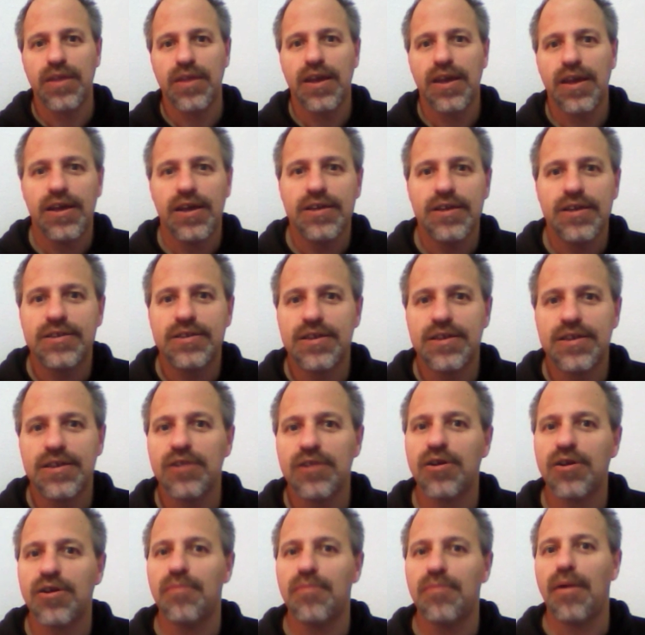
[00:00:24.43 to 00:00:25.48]

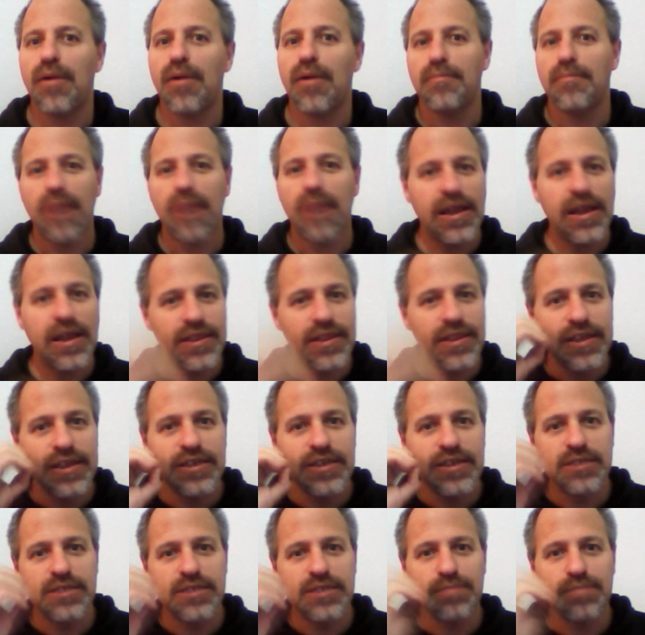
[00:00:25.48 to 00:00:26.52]
Telkom made the
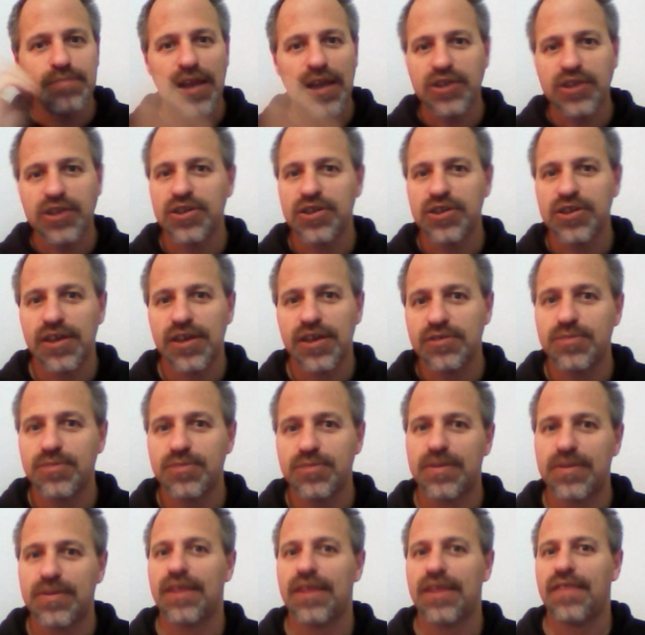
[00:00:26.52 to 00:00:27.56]
splash announcement
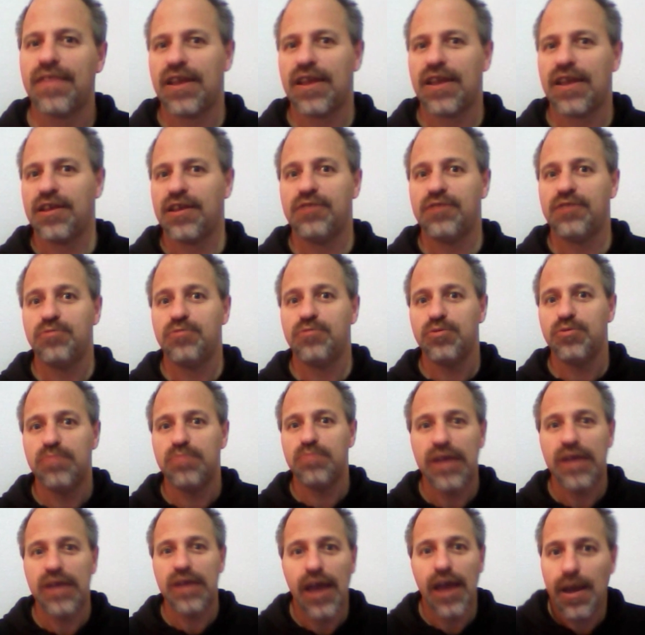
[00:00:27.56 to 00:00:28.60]
that it would be
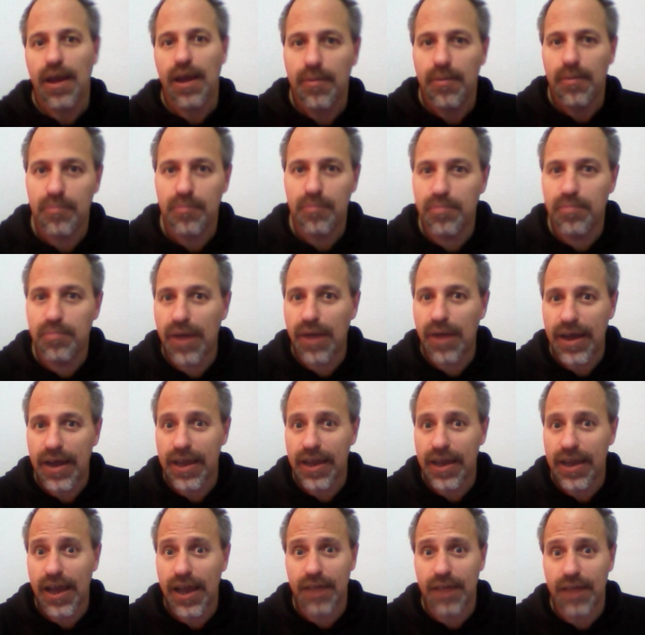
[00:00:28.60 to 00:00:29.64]
buying up
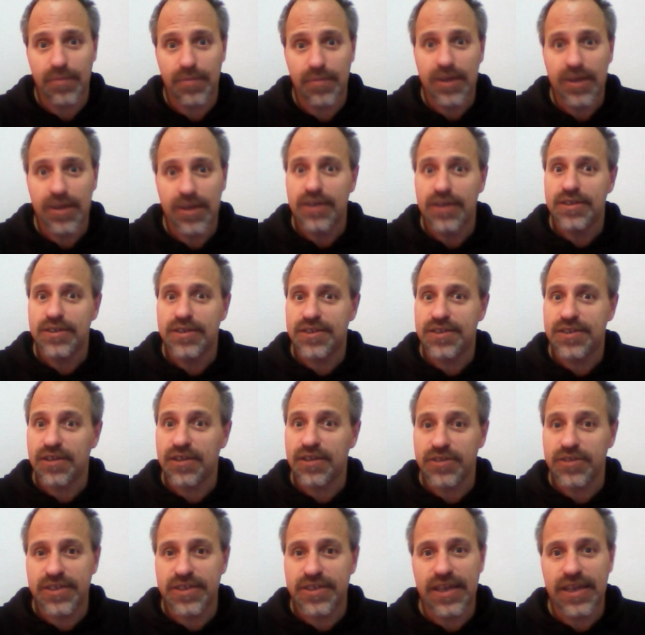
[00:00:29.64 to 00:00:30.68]
Cell C,
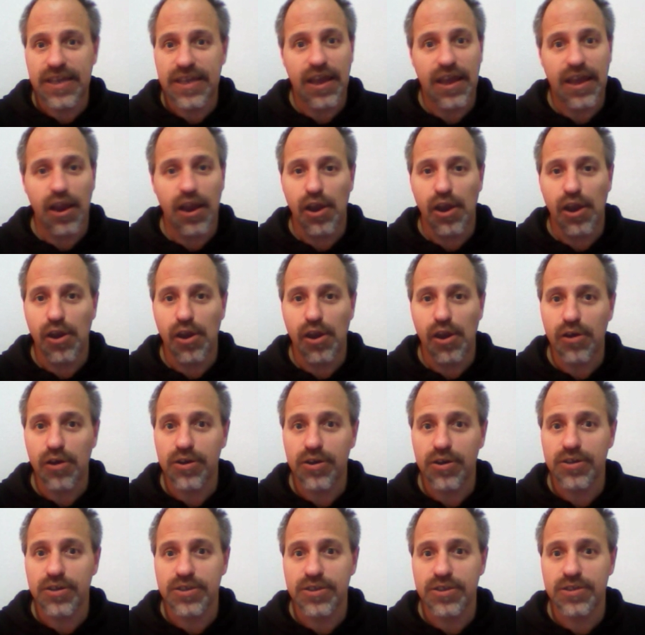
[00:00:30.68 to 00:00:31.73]
Lock,
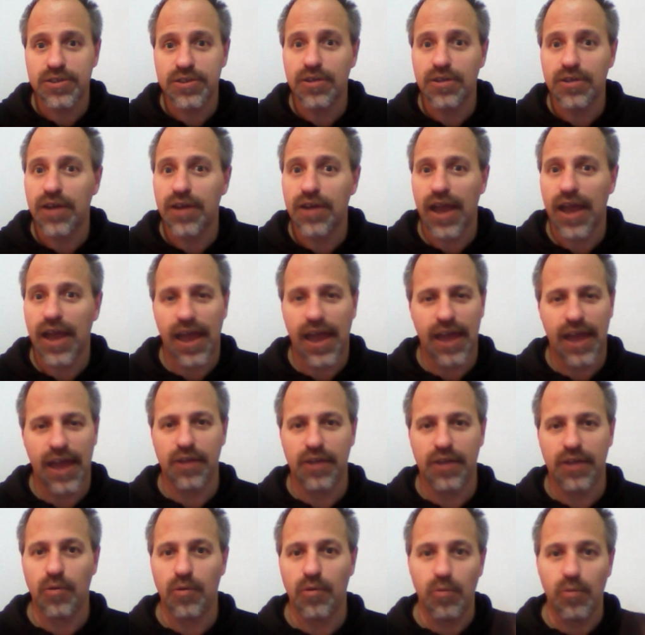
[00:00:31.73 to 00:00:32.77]
Stock, and
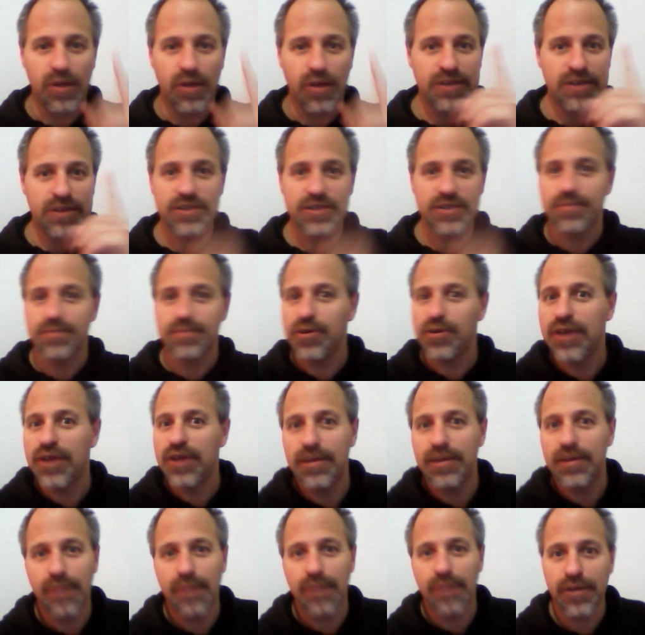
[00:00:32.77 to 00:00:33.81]
One Smoking Barrel.